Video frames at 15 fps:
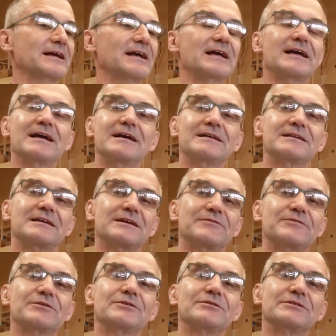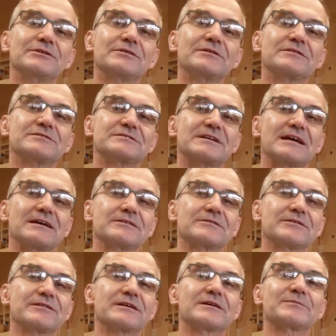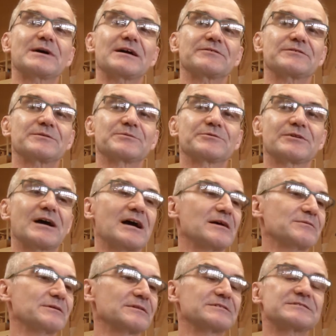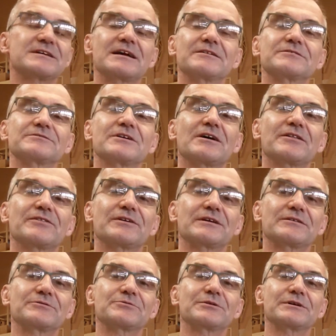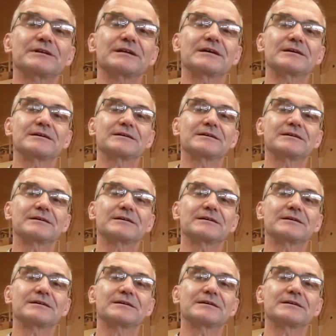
And if you're new to this channel, think about subscribing. This channel is all things wood.